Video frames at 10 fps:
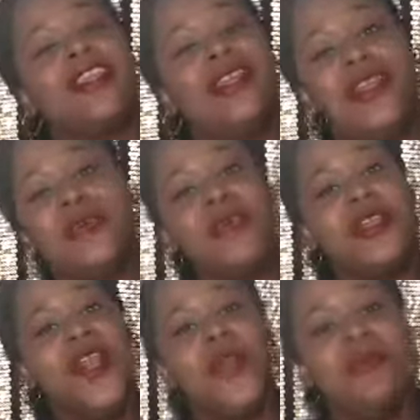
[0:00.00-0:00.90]
And here
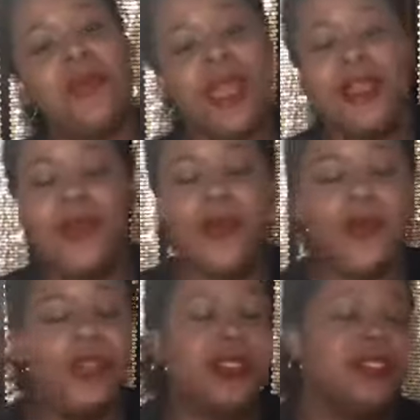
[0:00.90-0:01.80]
we are back
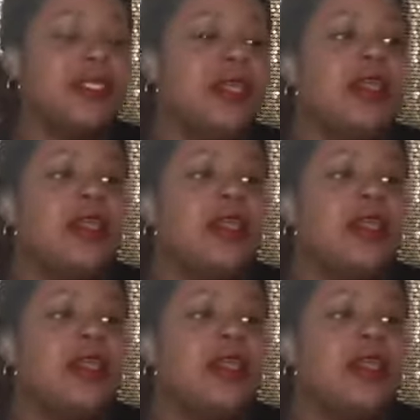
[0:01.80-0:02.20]
on this